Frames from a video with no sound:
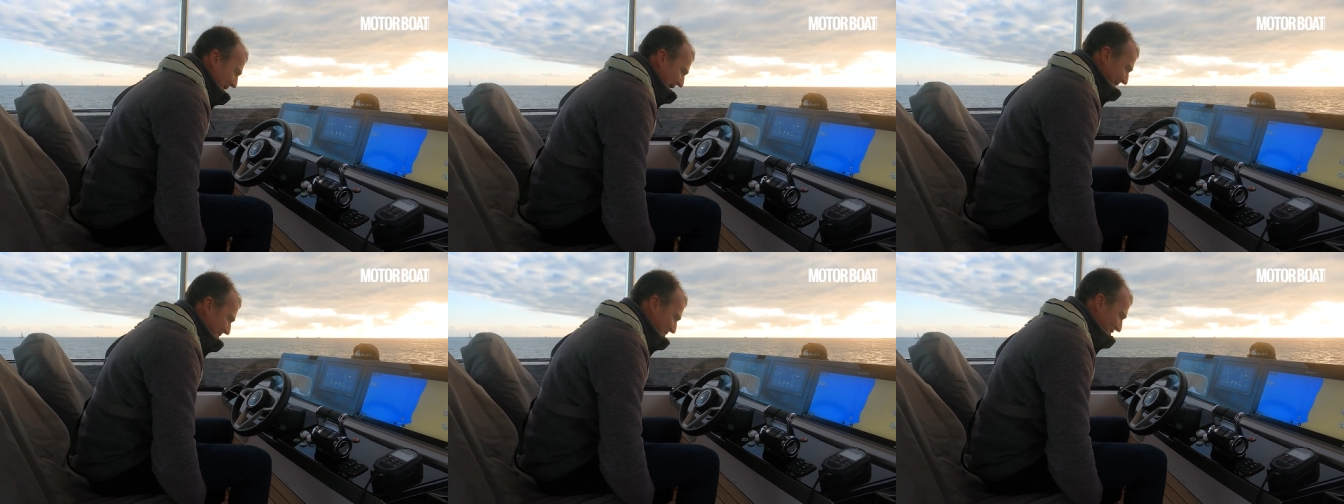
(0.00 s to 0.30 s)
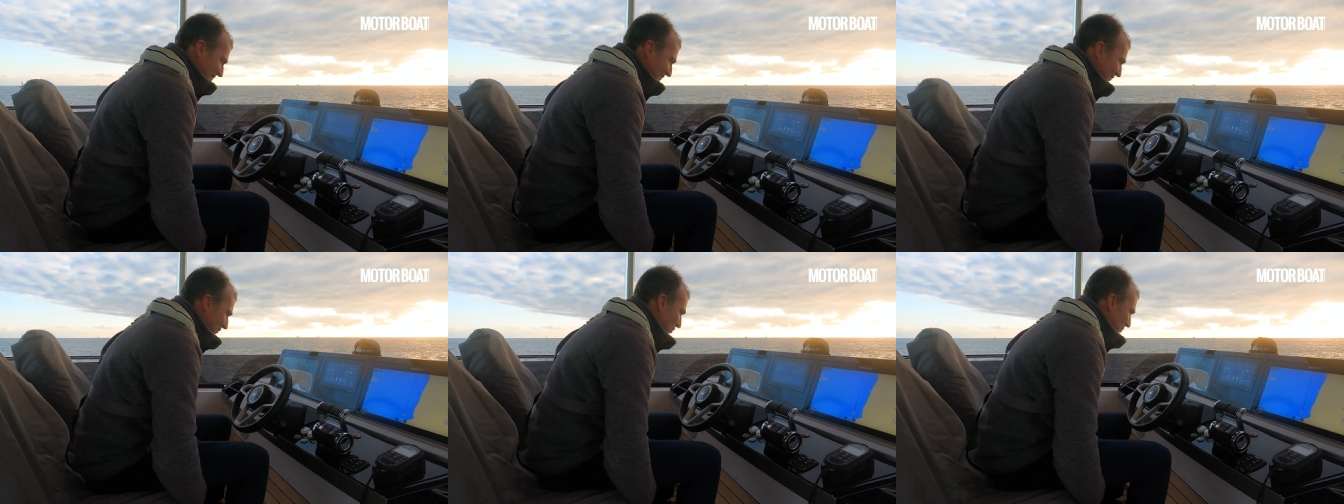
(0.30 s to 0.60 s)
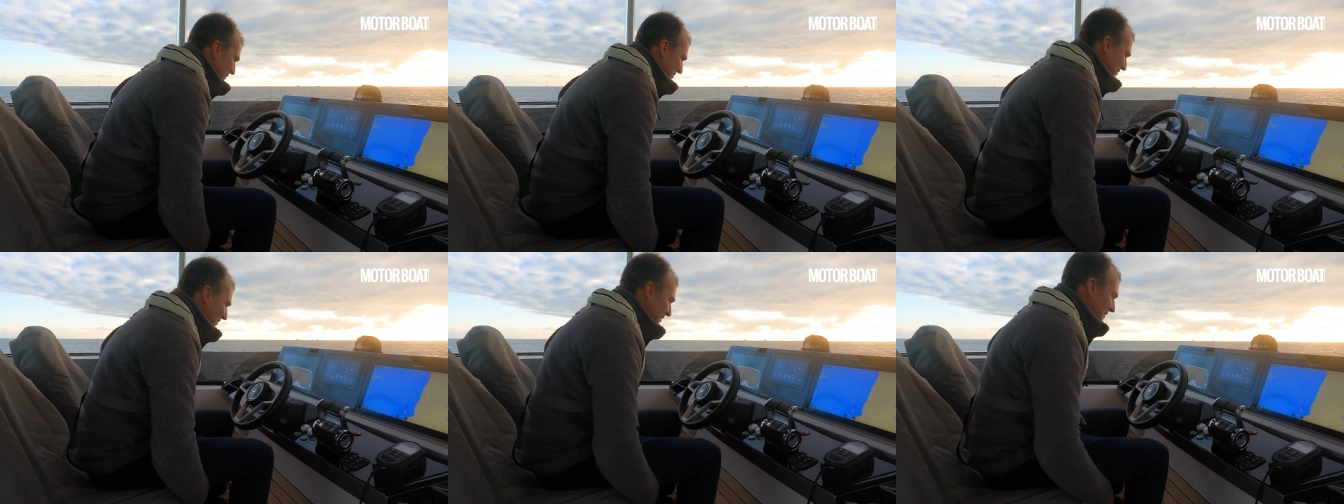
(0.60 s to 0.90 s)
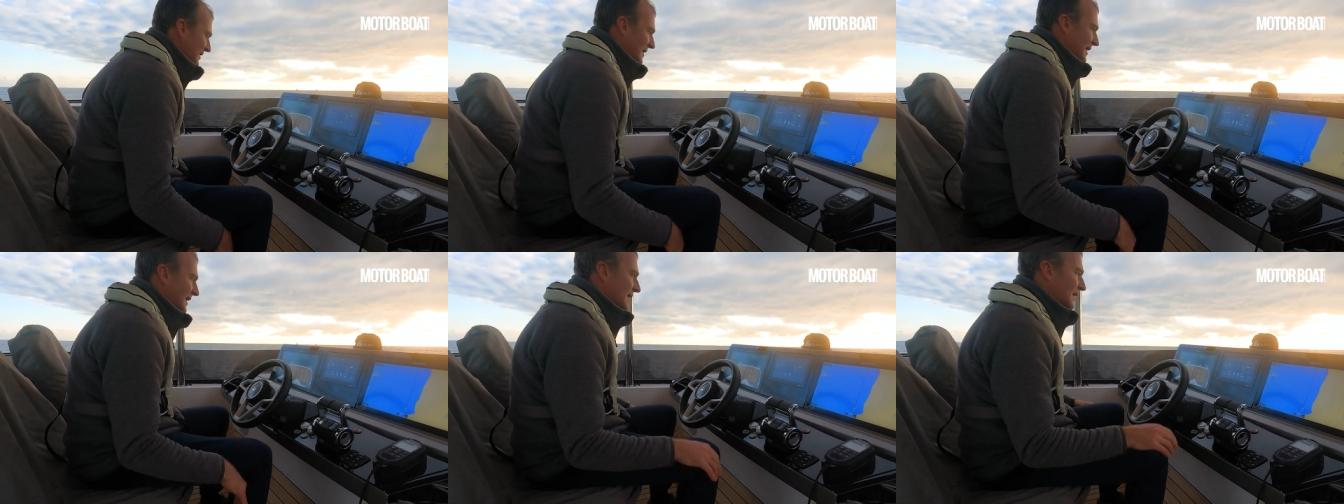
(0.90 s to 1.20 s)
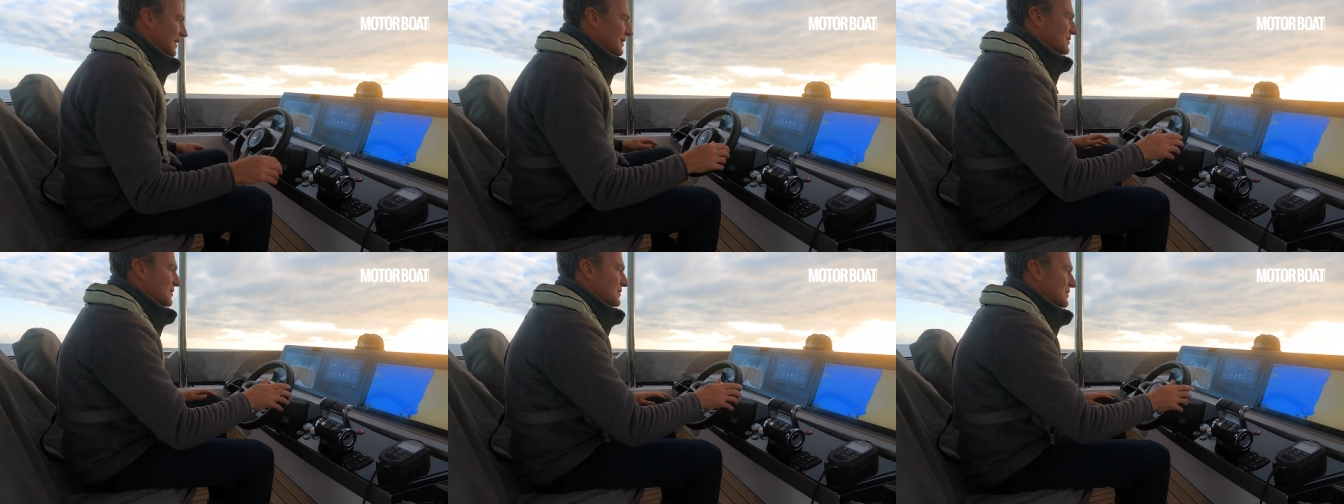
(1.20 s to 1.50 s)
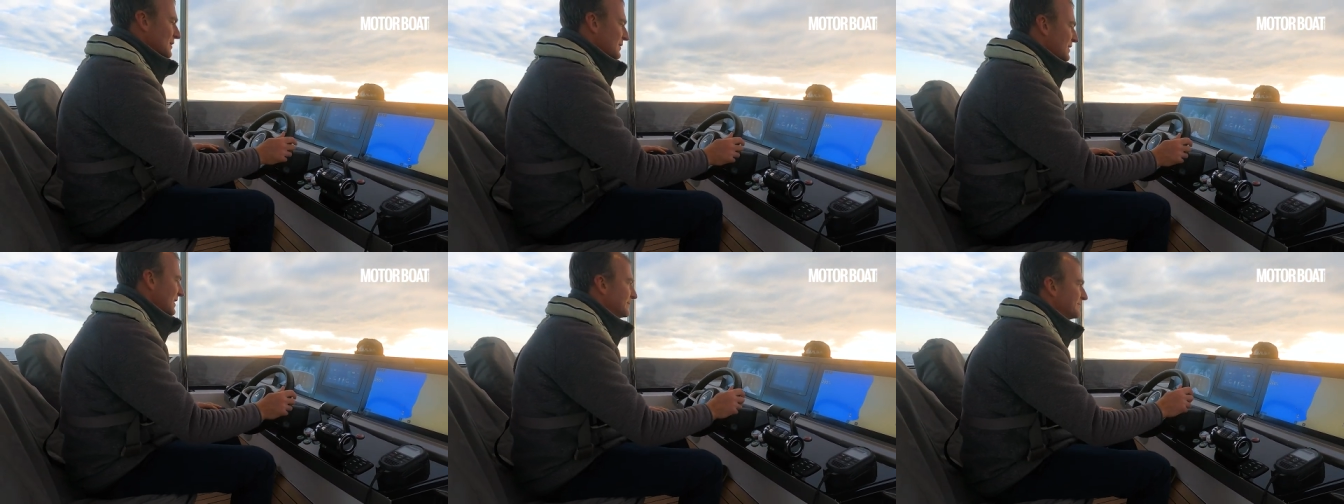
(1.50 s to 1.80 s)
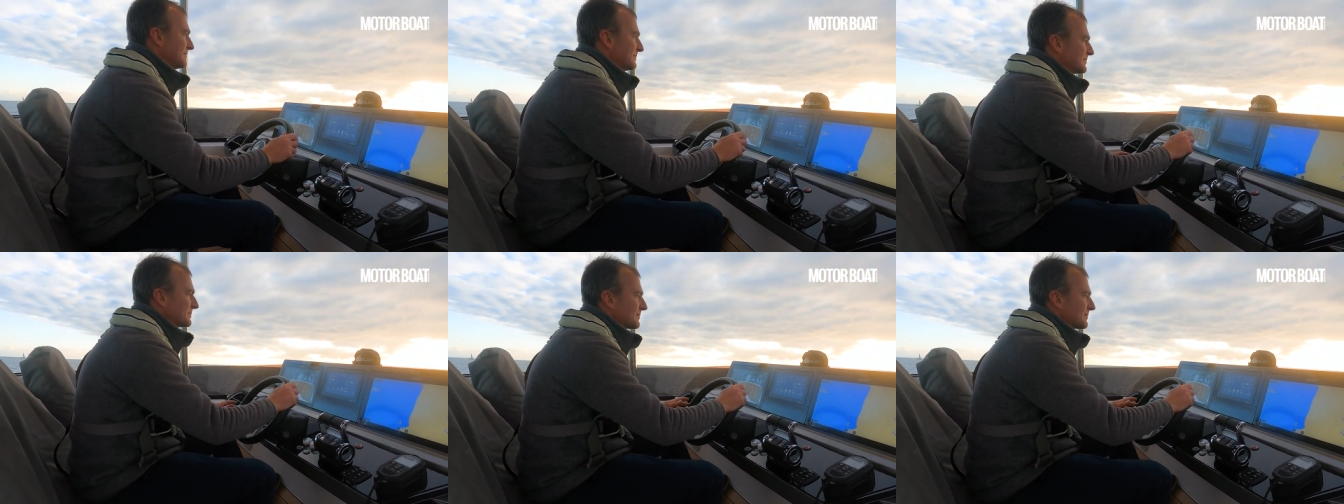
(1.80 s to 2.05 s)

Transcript: backwards and forwards so you can get closer to it.